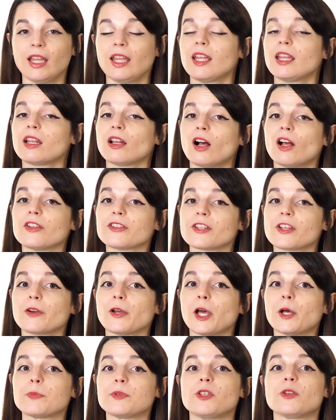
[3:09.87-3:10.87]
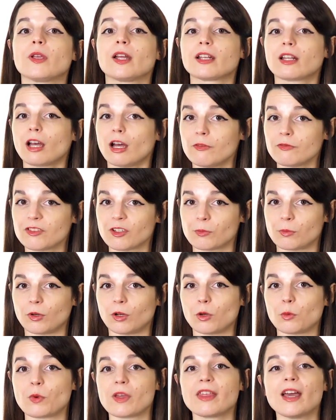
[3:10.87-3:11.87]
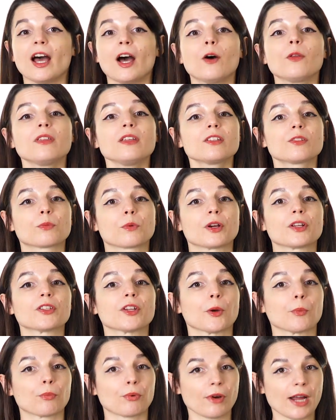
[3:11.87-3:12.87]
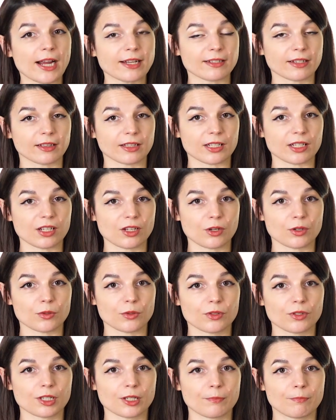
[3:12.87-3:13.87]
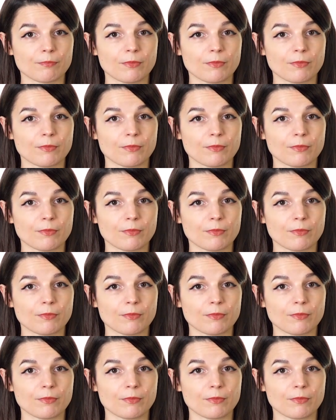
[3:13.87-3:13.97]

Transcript: It also helps you get comfortable with how these words are practically used.